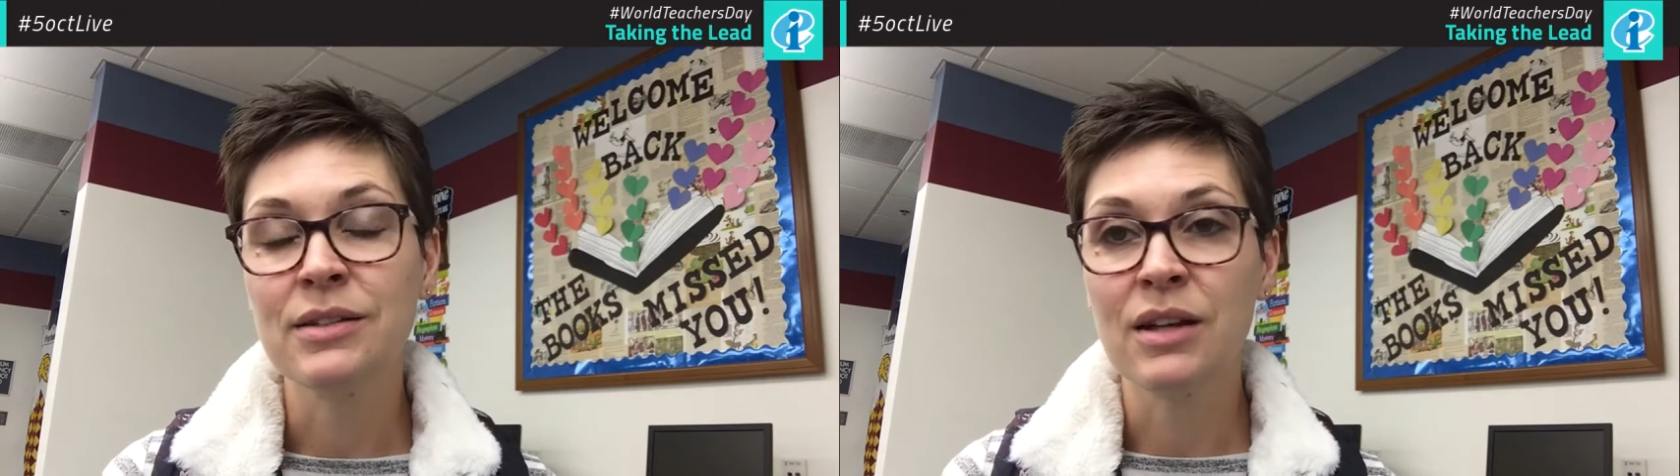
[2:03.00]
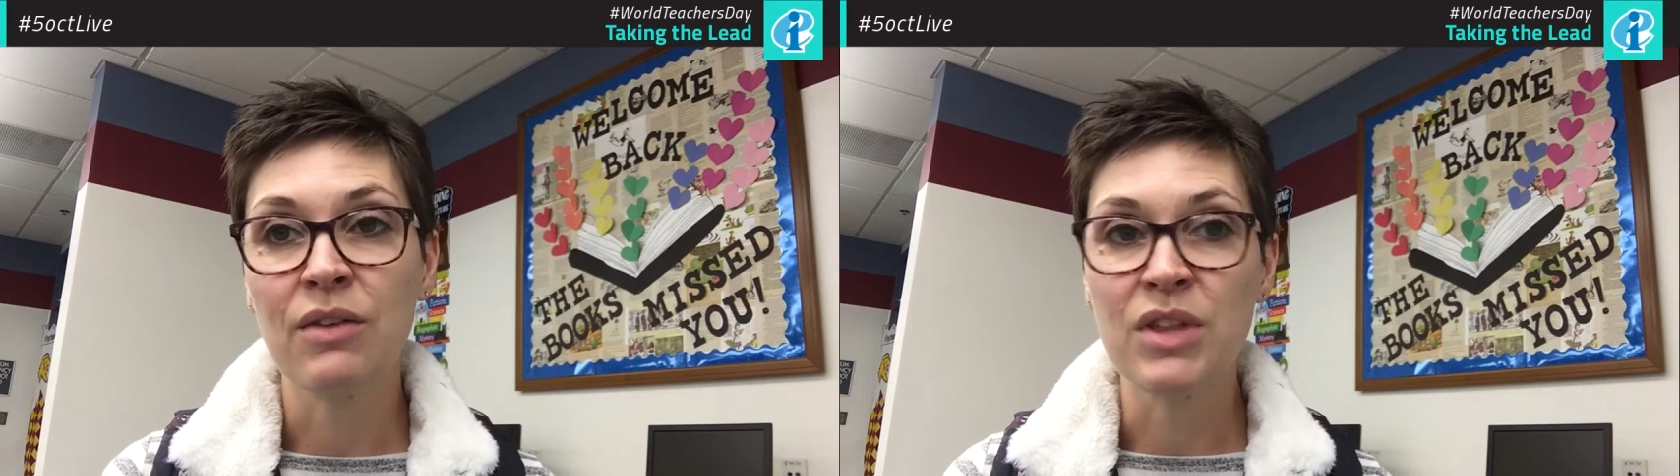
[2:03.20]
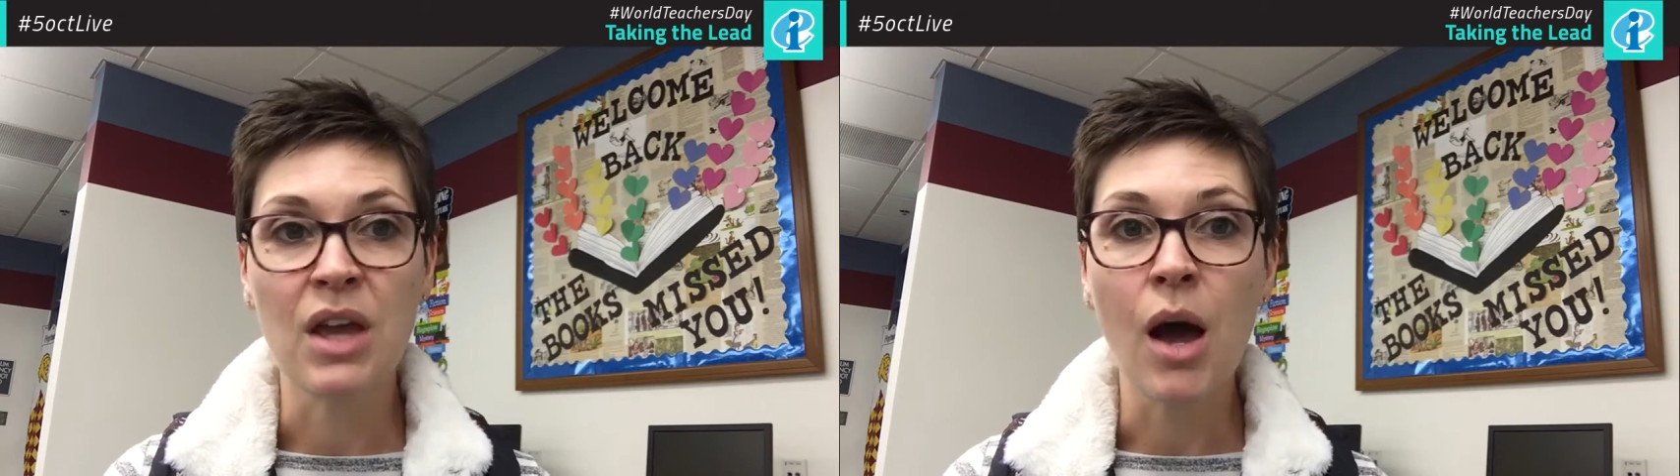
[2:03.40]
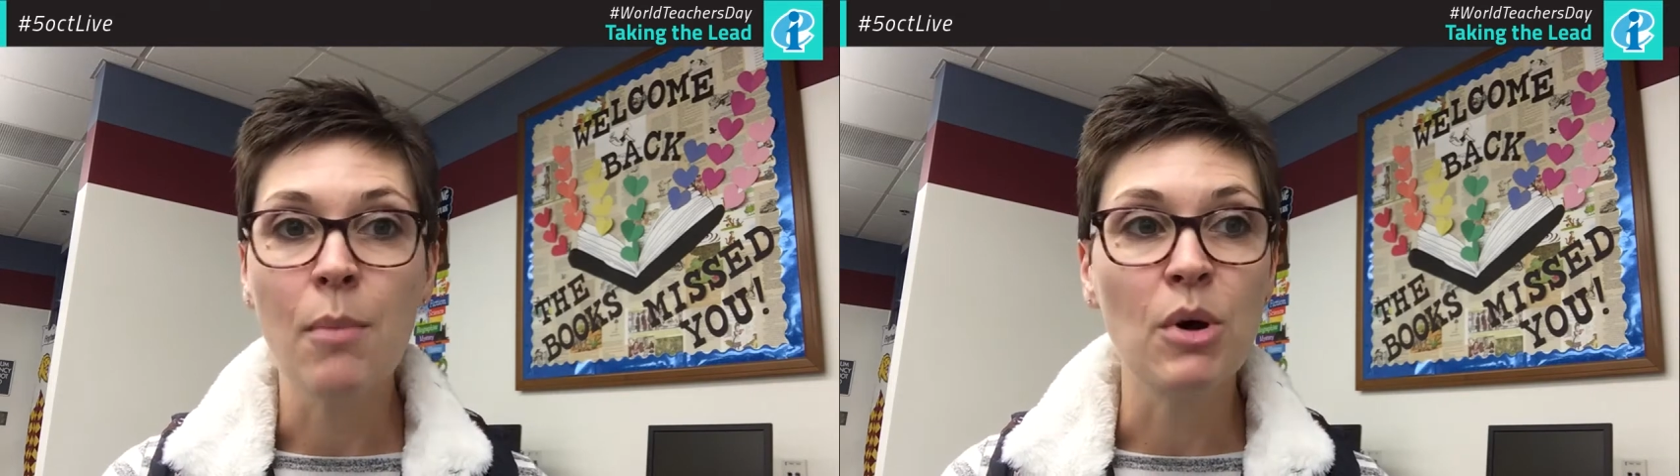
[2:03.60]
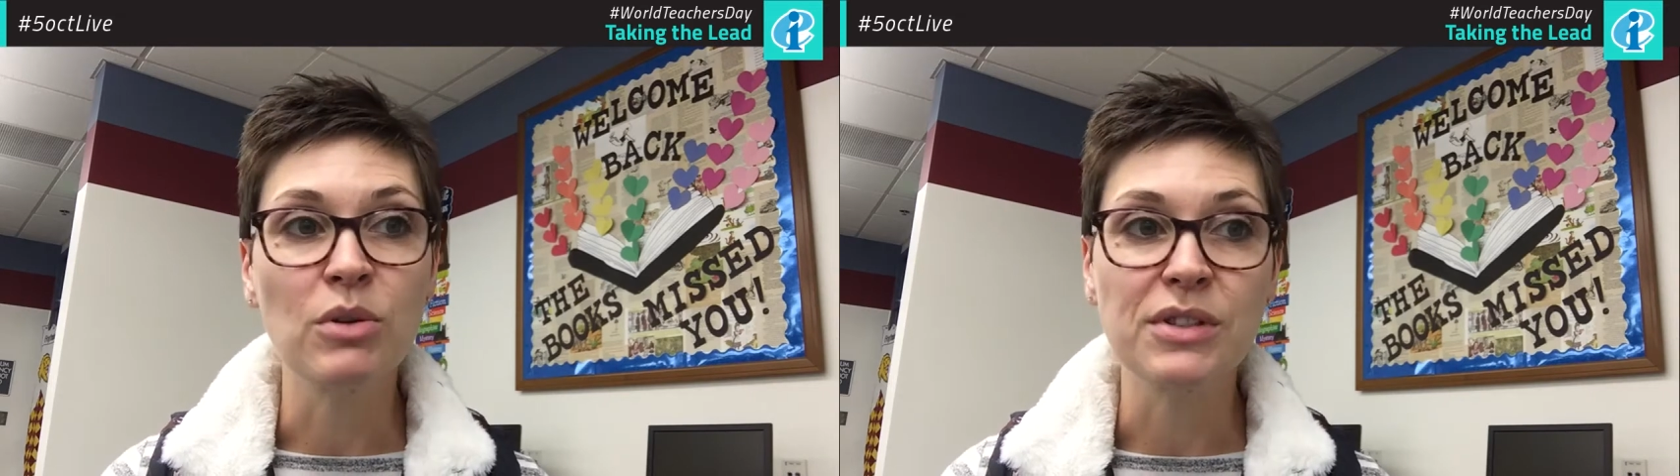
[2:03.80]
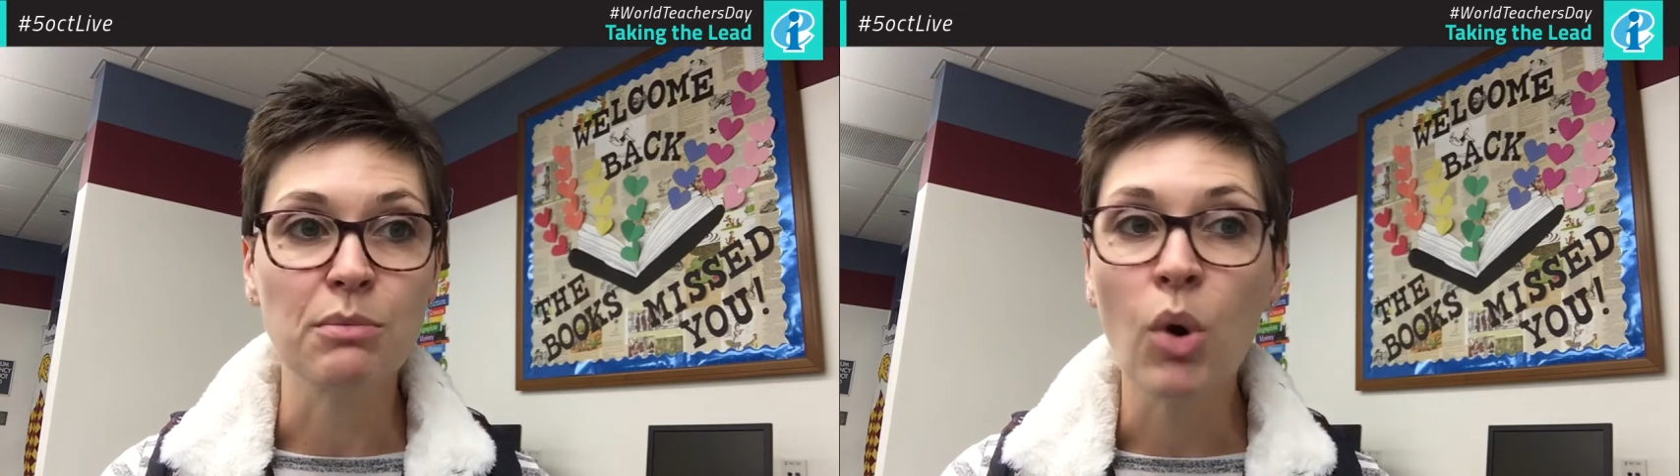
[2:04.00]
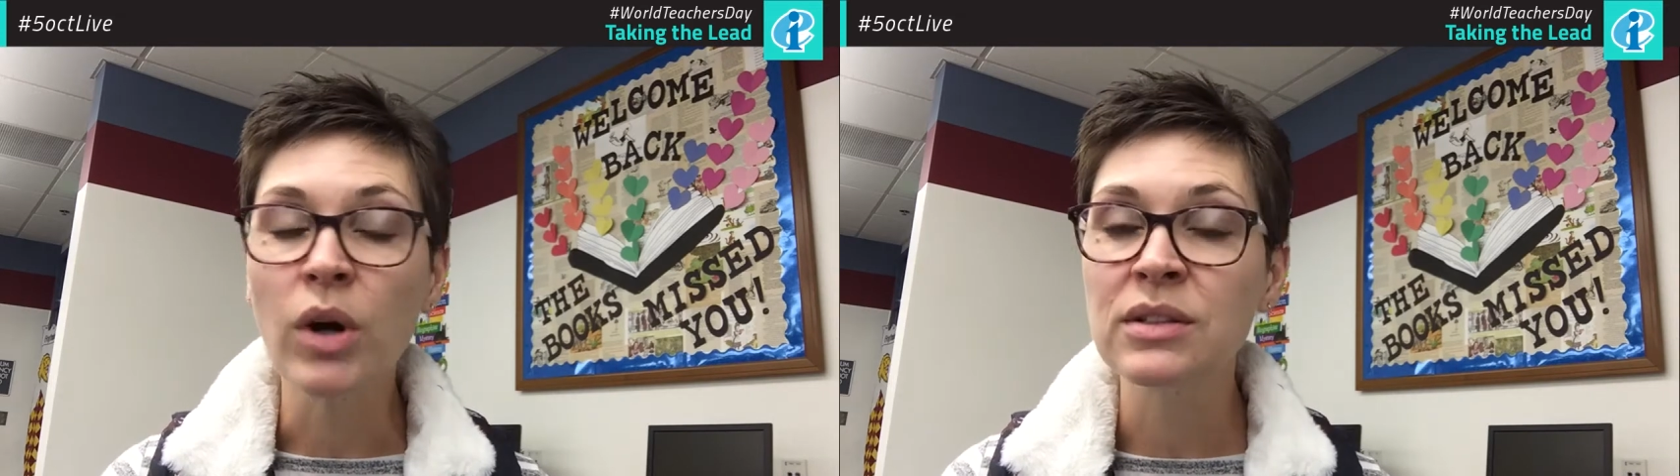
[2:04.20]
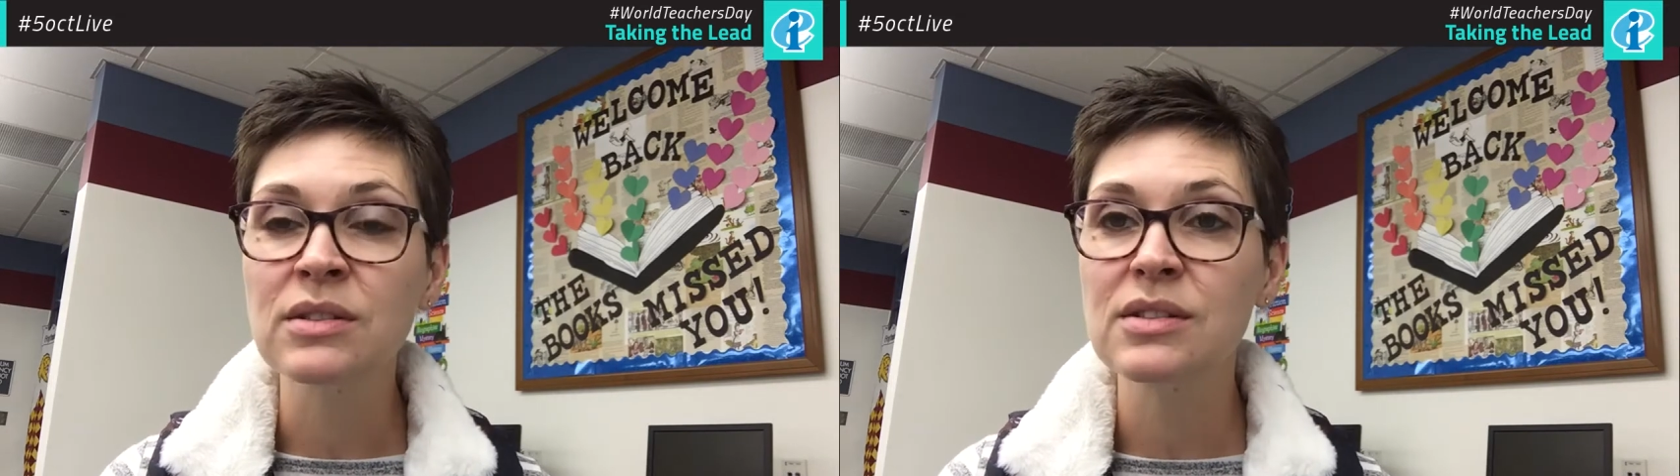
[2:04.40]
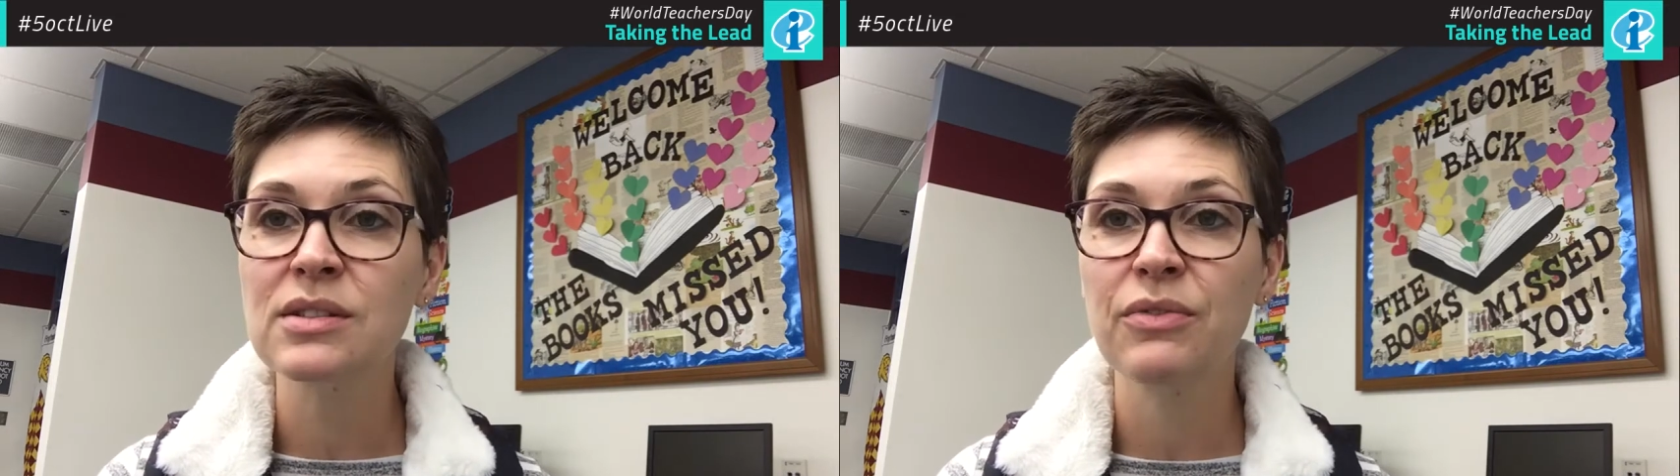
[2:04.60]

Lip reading: of the utmost importance.